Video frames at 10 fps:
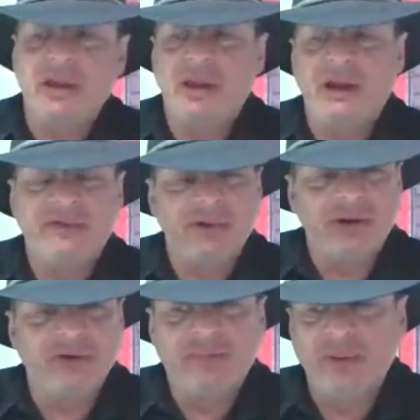And I
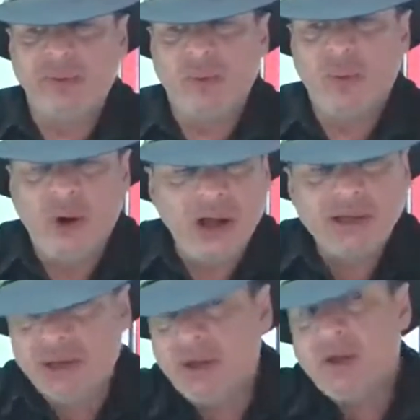figure if people
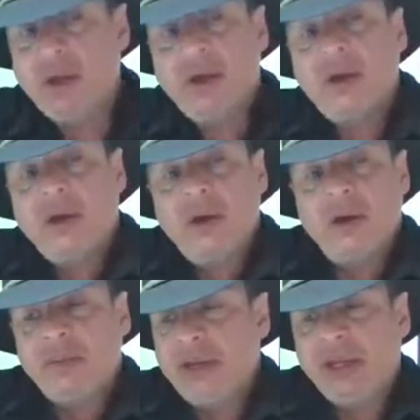want
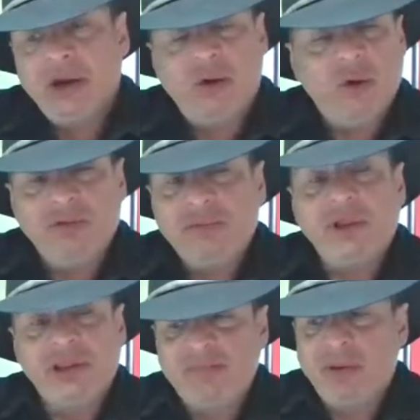me to get a hold of them,
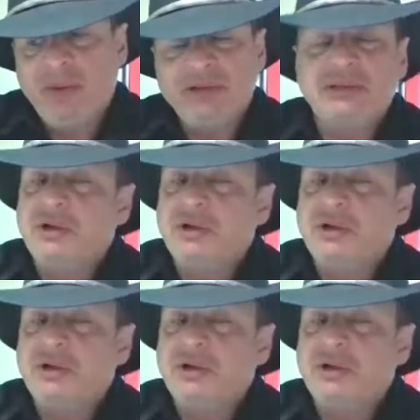they'll leave me a message.